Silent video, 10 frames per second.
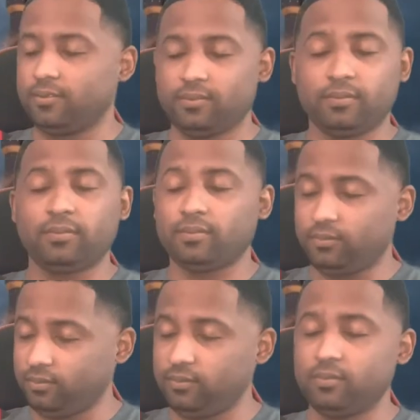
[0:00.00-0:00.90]

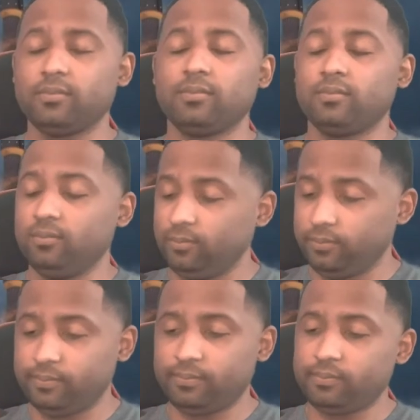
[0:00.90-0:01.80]

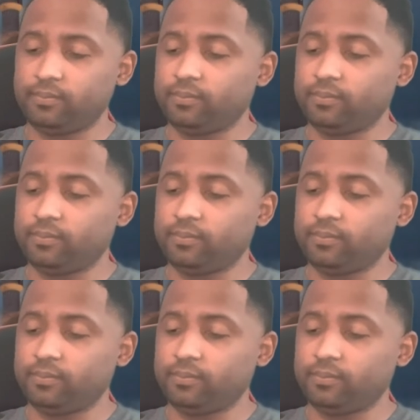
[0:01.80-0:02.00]
(no one is talking)